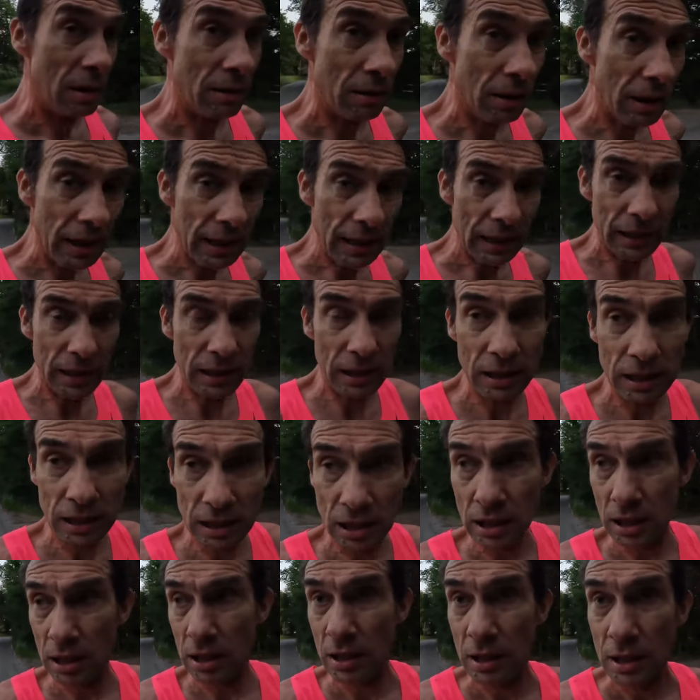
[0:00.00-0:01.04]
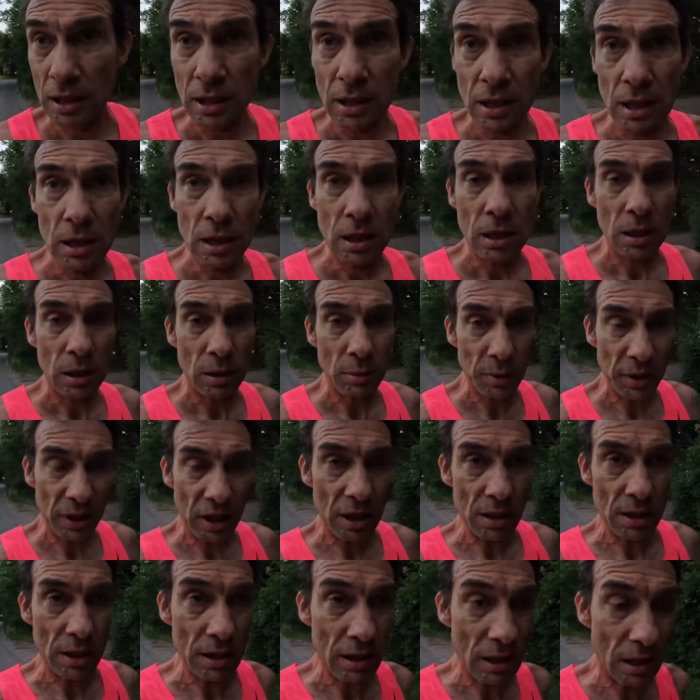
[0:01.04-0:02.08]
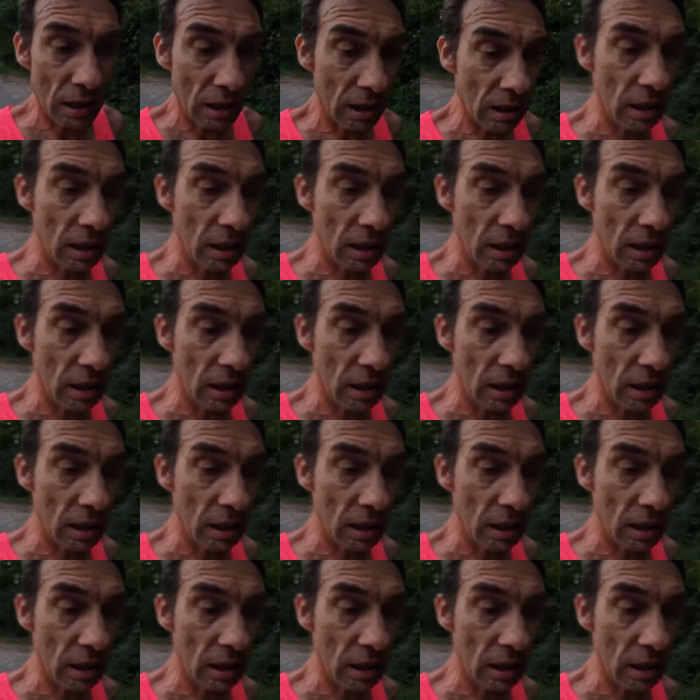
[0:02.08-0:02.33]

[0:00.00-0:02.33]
Right, on we go then.